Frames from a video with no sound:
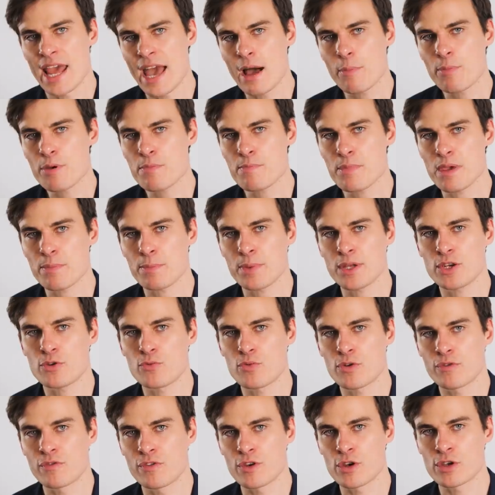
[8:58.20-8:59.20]
Now permit me to
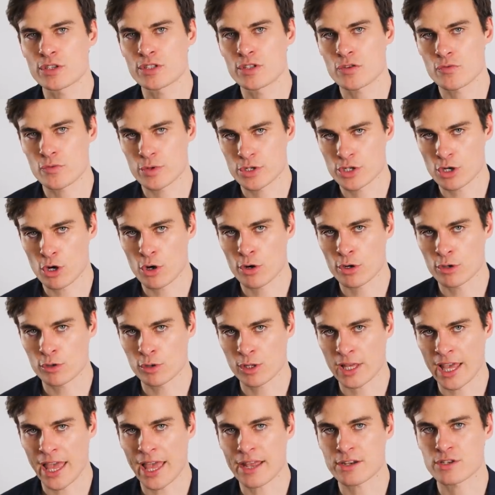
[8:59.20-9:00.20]
reverse the
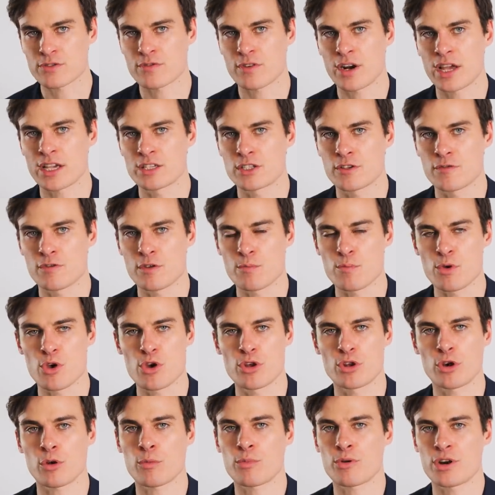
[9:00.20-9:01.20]
rhetorical catchphrase of the
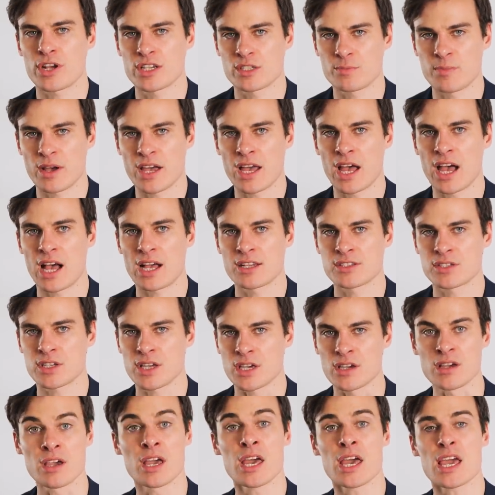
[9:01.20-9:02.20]
Murdoch press by
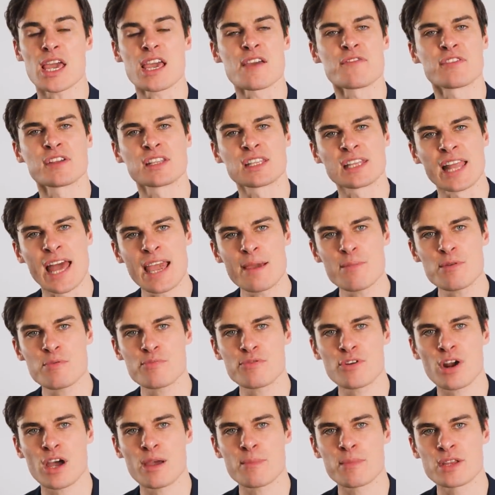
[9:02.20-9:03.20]
asking, if a Labour
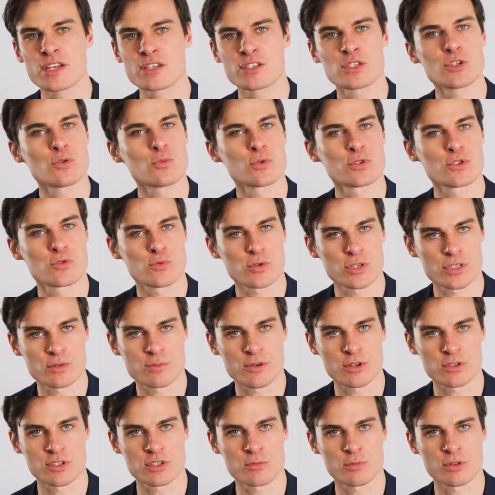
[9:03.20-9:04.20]
Prime Minister was
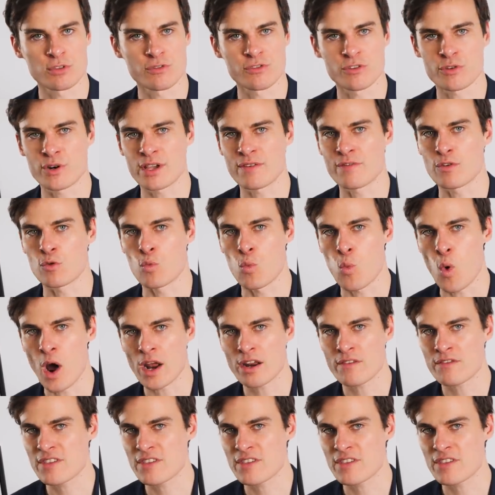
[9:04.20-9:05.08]
responsible for even one